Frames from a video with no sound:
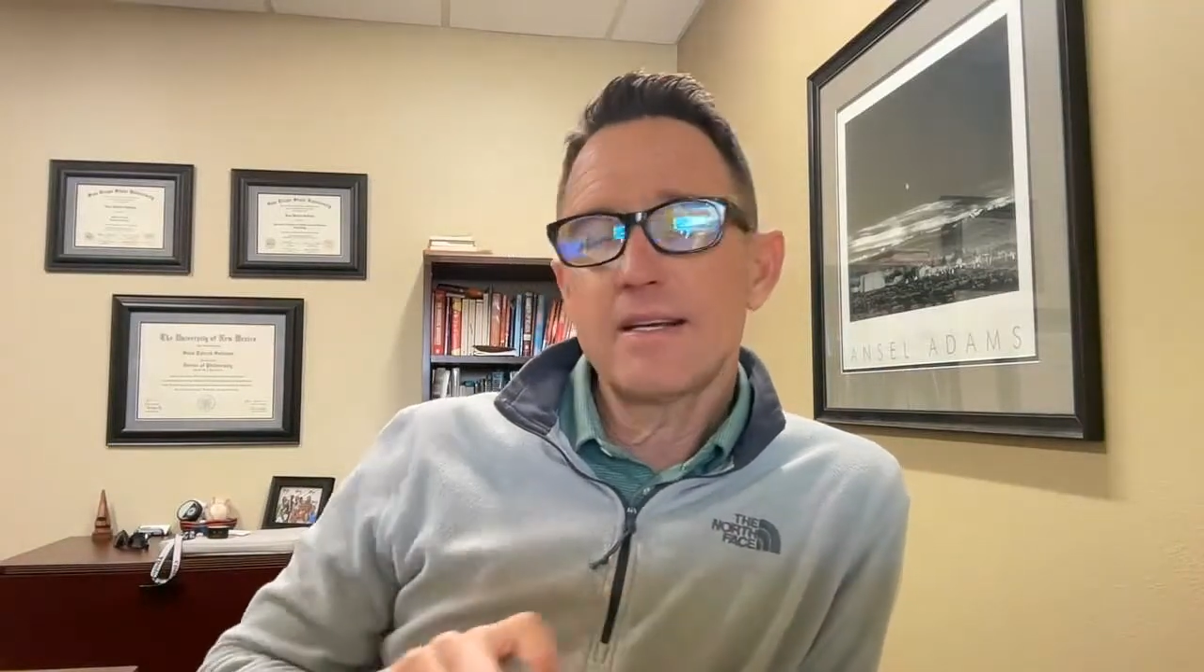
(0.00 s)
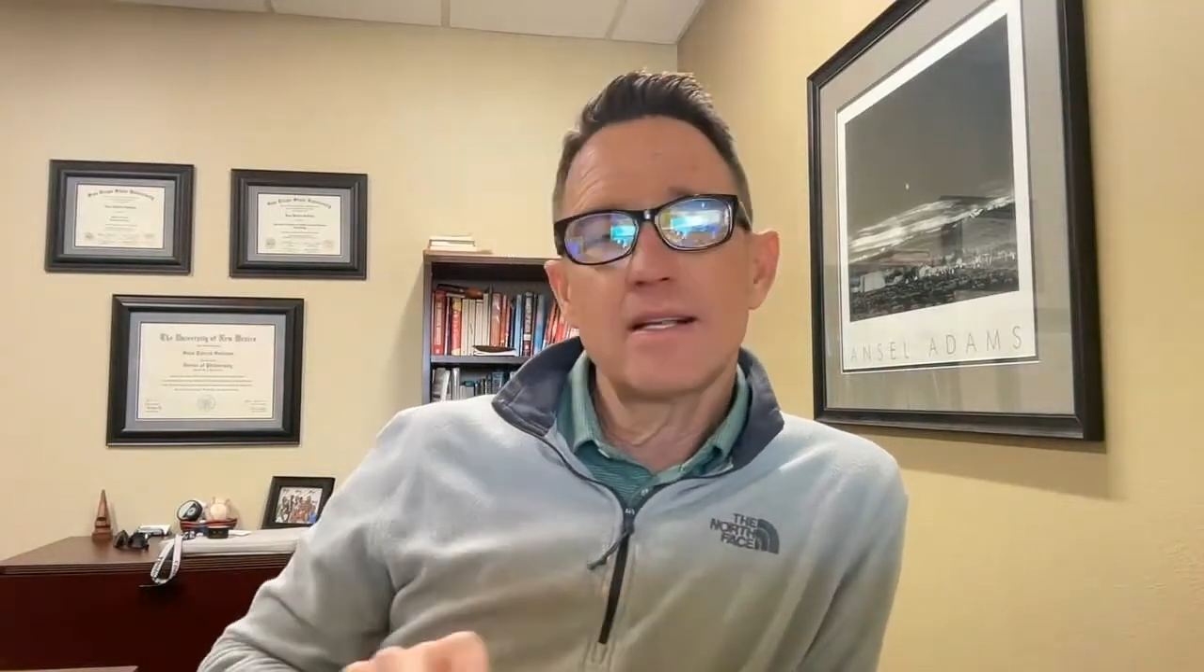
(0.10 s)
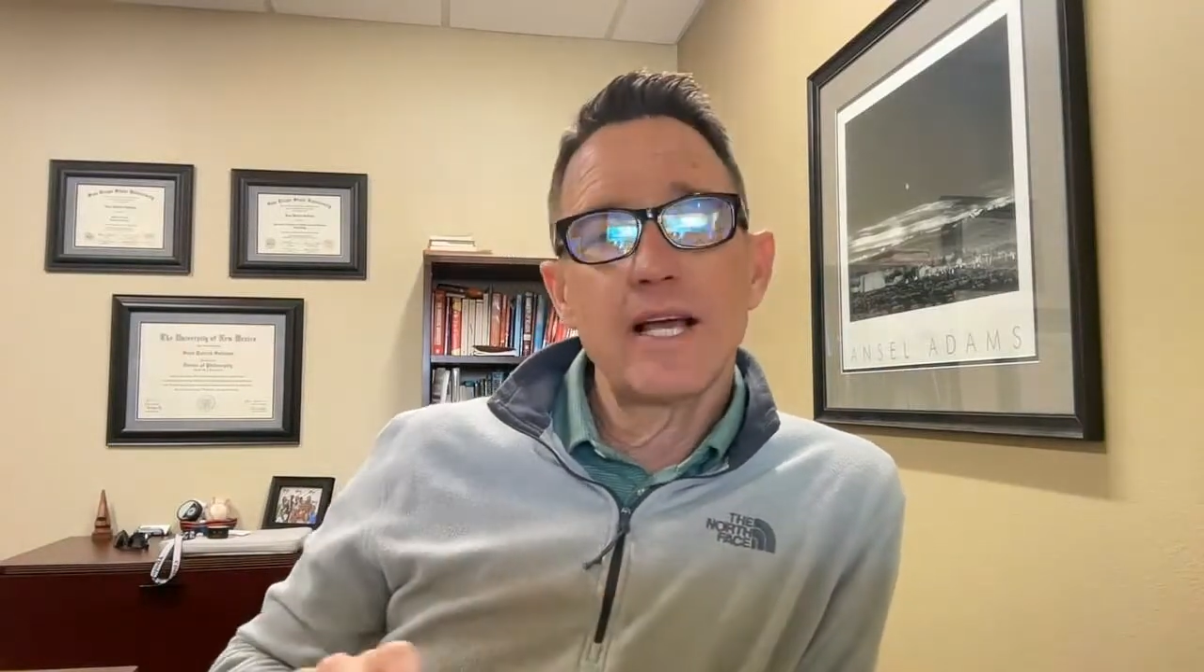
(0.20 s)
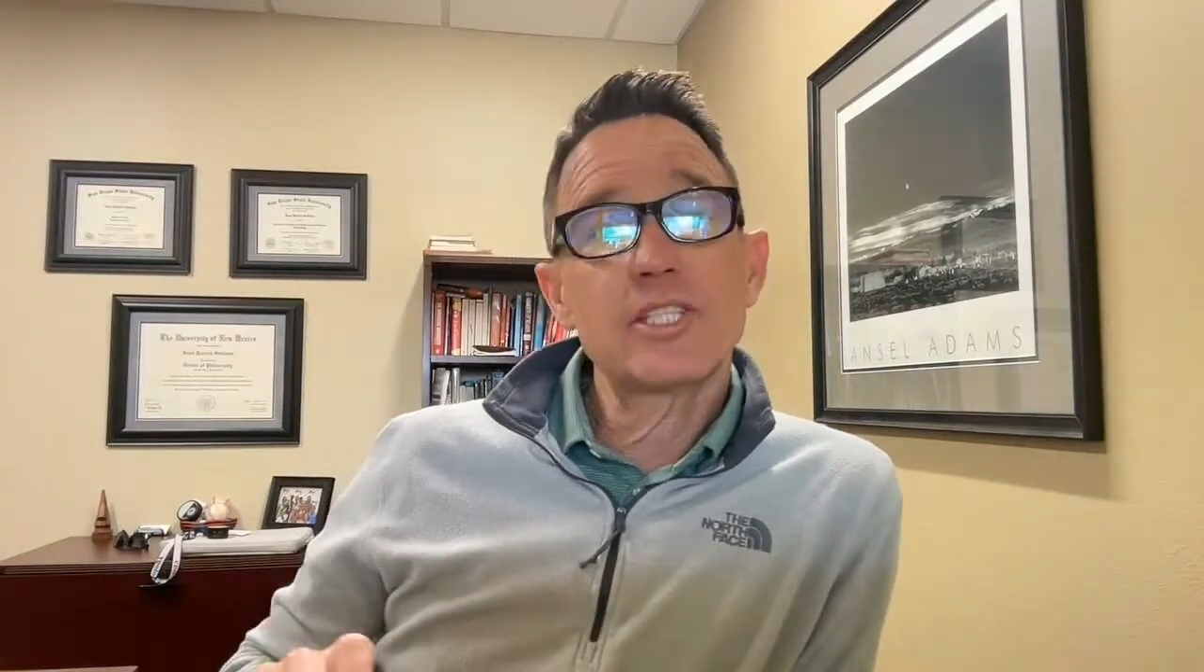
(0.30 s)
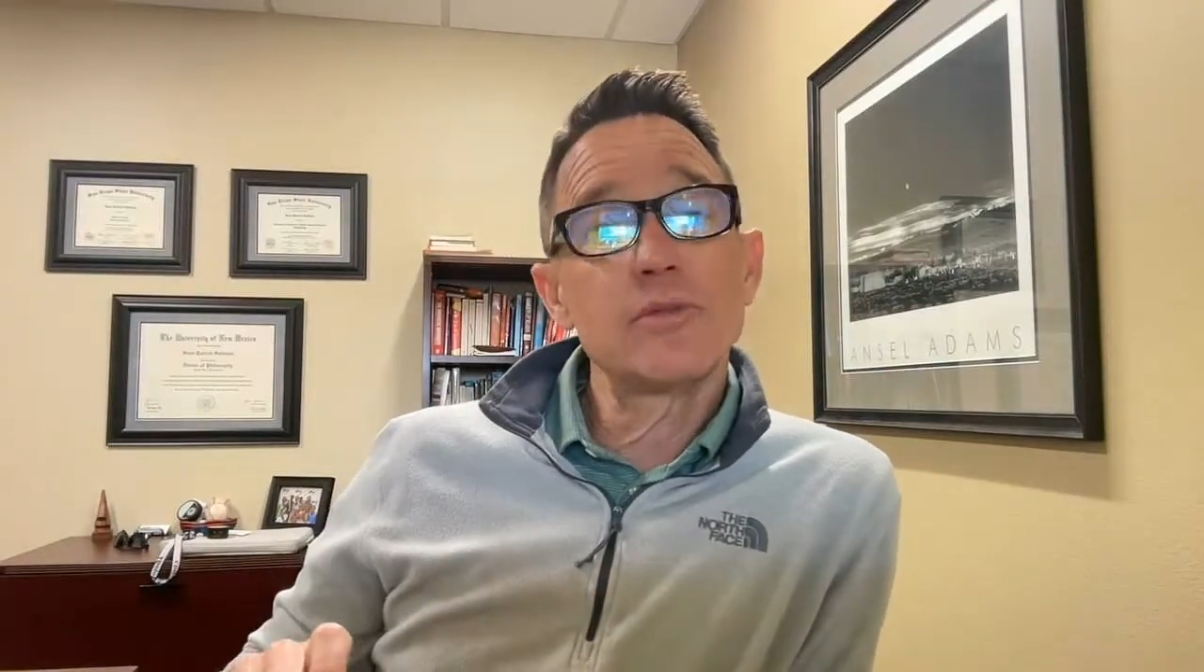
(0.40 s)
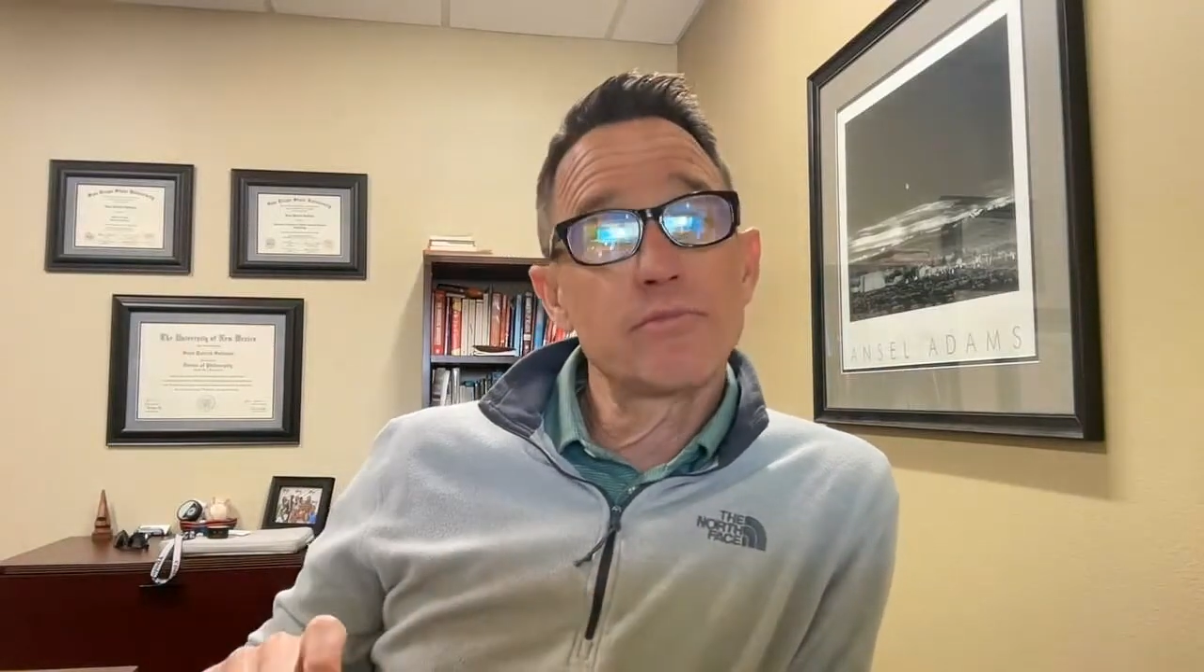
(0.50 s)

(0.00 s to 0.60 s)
collection